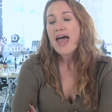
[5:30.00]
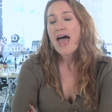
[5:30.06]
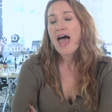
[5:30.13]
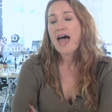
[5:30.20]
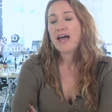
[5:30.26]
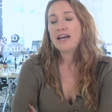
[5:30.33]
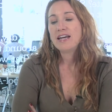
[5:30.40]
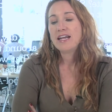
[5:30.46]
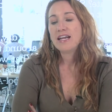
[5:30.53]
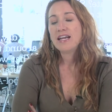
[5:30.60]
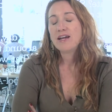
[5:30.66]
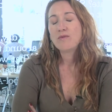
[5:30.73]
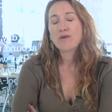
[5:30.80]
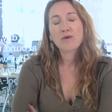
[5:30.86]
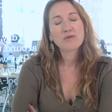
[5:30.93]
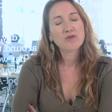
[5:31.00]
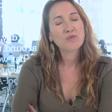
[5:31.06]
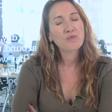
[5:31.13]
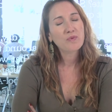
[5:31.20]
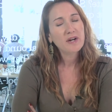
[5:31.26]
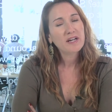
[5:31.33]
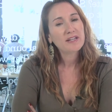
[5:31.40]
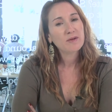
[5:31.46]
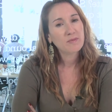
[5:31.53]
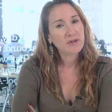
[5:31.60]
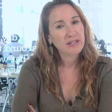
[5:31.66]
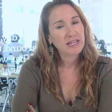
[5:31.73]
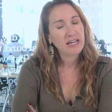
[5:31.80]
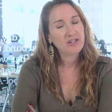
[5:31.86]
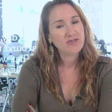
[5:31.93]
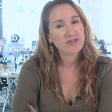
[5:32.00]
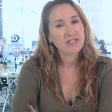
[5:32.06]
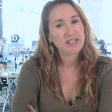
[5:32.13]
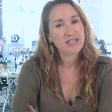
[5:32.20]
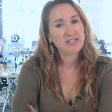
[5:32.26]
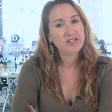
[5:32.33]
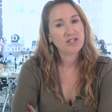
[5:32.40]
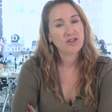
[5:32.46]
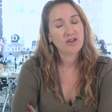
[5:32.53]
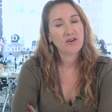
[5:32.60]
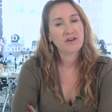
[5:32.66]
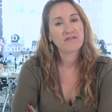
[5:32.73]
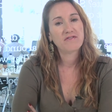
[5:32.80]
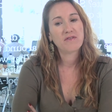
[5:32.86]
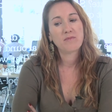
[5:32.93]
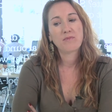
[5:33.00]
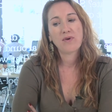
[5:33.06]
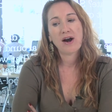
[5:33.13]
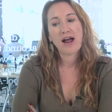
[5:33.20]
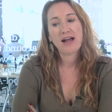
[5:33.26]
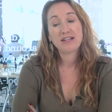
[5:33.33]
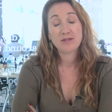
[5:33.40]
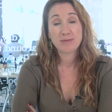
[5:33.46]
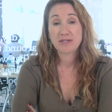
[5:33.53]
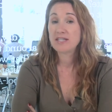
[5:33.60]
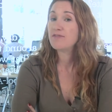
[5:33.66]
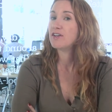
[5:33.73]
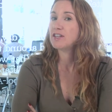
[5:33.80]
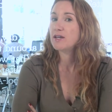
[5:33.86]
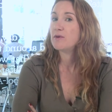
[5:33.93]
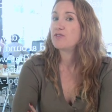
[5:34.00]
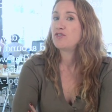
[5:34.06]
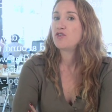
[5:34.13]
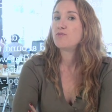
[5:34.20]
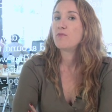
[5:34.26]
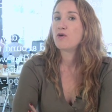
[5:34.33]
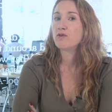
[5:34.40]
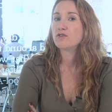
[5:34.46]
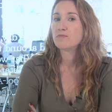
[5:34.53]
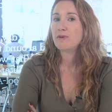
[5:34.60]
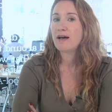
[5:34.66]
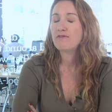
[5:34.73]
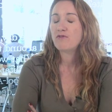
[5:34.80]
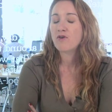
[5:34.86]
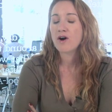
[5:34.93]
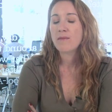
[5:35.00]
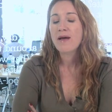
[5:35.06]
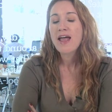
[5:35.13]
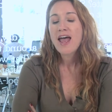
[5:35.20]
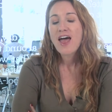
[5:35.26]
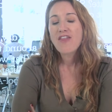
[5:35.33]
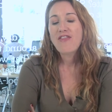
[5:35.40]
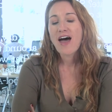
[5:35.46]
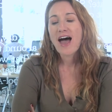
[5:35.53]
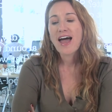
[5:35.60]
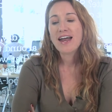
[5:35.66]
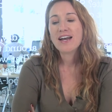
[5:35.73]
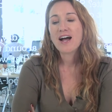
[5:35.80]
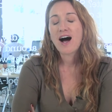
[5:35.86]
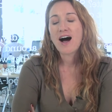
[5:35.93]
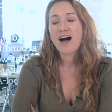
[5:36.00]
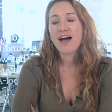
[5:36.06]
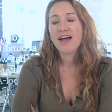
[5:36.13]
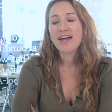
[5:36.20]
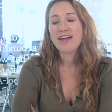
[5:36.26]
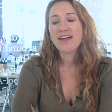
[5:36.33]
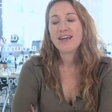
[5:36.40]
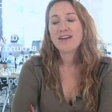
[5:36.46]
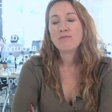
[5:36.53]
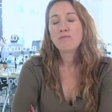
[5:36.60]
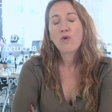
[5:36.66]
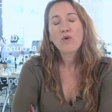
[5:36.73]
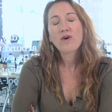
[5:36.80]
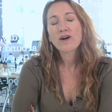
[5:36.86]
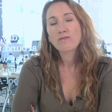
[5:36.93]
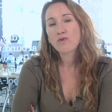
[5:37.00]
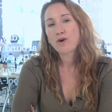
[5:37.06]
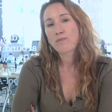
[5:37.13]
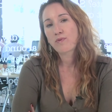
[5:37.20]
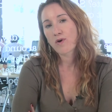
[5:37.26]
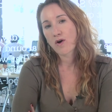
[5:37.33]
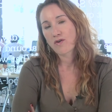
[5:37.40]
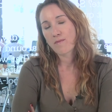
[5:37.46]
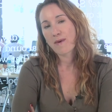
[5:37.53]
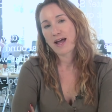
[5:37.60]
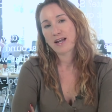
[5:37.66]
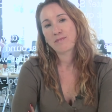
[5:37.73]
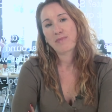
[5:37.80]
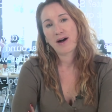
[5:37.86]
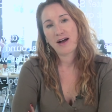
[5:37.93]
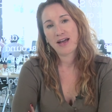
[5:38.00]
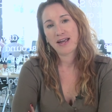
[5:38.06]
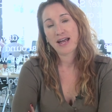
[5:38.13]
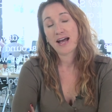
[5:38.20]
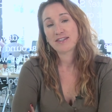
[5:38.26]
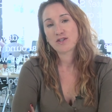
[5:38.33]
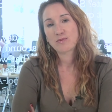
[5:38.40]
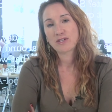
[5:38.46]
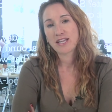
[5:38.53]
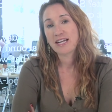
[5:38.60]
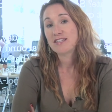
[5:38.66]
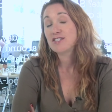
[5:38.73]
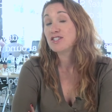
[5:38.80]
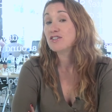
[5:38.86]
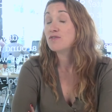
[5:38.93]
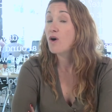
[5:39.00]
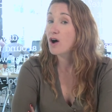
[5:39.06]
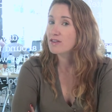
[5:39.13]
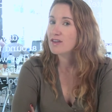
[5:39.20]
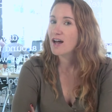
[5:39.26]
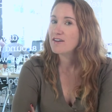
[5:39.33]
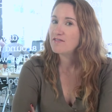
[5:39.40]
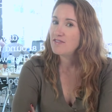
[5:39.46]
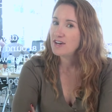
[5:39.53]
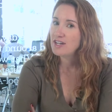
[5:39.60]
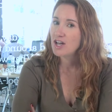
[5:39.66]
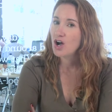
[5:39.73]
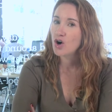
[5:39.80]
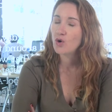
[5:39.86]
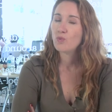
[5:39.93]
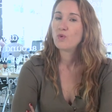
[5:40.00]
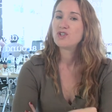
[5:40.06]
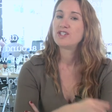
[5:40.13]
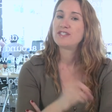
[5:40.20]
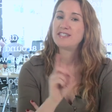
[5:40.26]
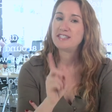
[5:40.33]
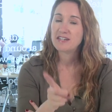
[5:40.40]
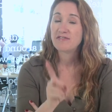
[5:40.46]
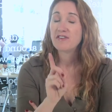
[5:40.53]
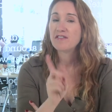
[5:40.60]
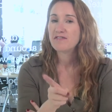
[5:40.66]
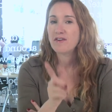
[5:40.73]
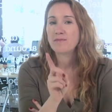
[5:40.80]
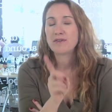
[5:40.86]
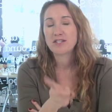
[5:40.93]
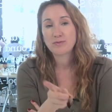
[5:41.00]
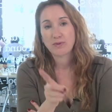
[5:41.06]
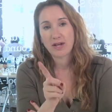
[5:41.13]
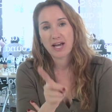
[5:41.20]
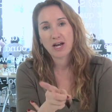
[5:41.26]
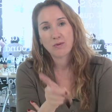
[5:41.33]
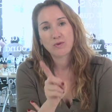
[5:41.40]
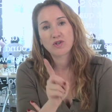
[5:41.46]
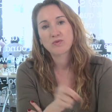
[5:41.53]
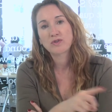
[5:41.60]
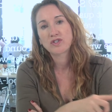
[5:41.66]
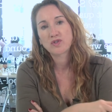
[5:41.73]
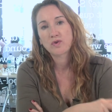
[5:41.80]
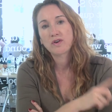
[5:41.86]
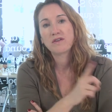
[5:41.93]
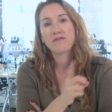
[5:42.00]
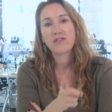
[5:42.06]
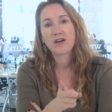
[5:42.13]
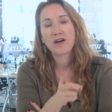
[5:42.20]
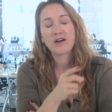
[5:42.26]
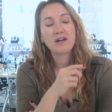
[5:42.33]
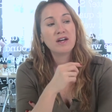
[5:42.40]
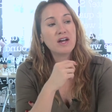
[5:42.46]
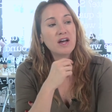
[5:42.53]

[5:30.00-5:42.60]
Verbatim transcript: and it was really really interested to learn from Brett specifically with TubeMogul's platform that. Uh, more and more programmatic buying as it relates to online video, which is different from display, which was sort of the,